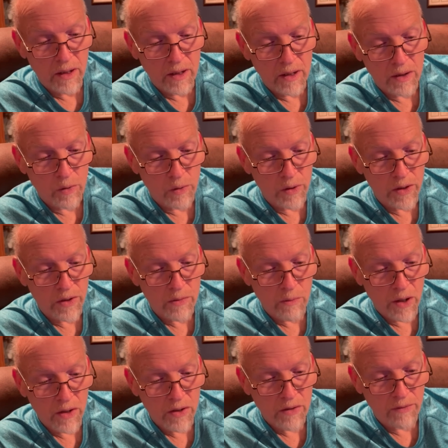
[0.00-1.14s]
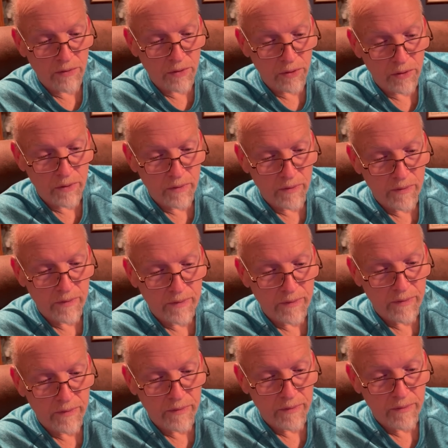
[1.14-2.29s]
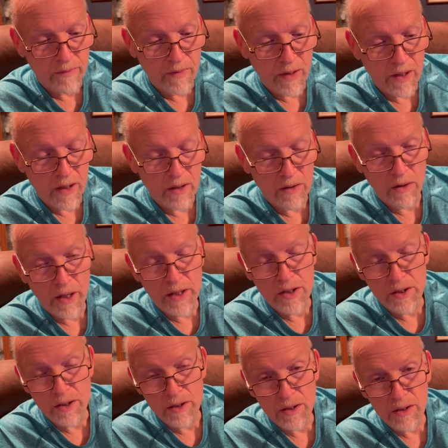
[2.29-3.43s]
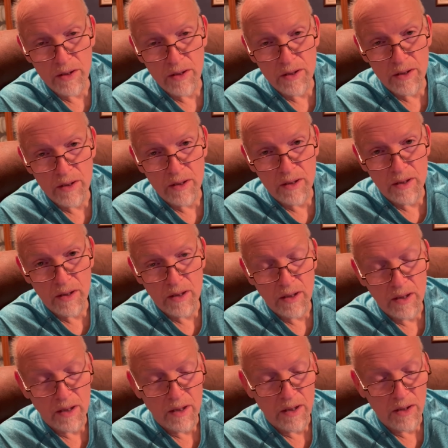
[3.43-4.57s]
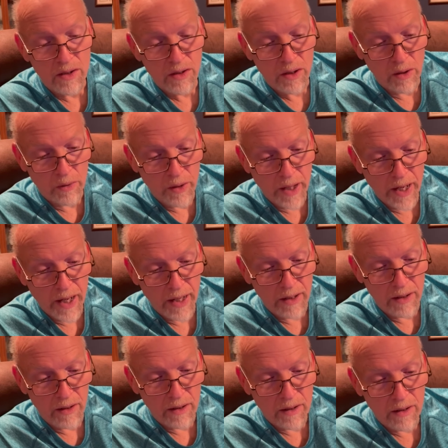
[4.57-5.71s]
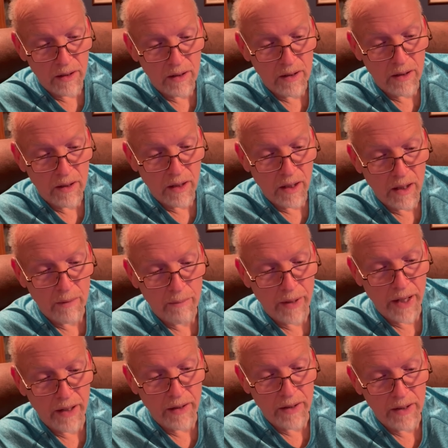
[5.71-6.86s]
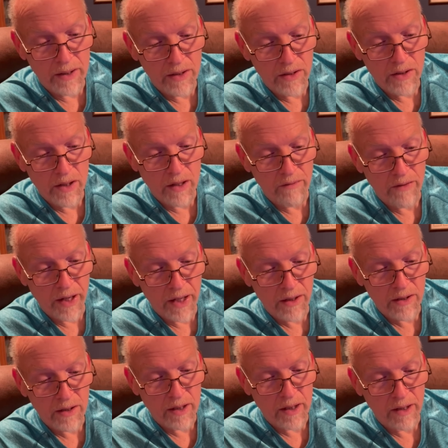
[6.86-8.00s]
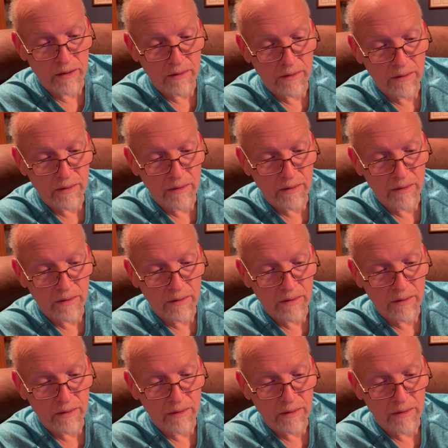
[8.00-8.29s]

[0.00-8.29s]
The Lord is merciful and gracious, slow to anger, and abounding in steadfast love.